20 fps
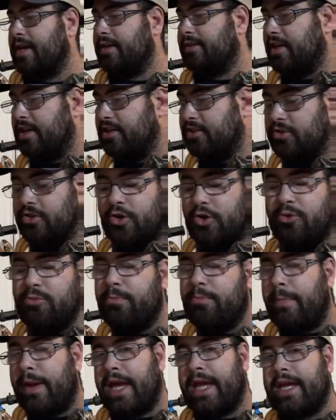They do
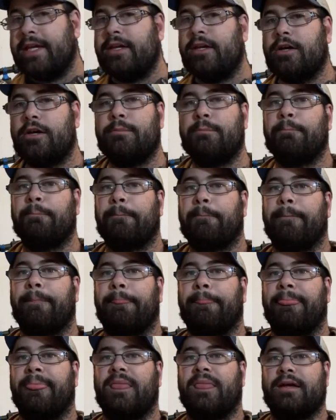make them
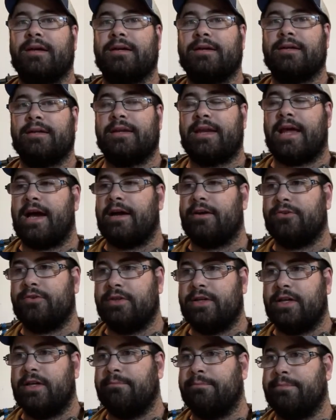not
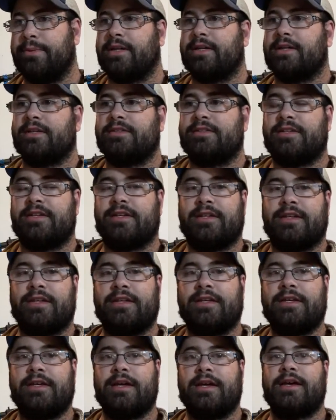only in
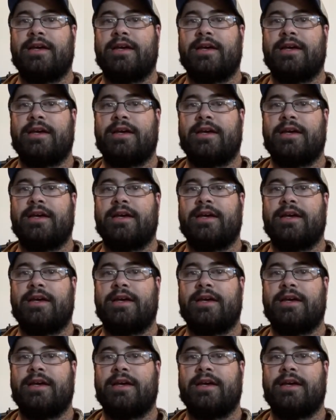Picatinny,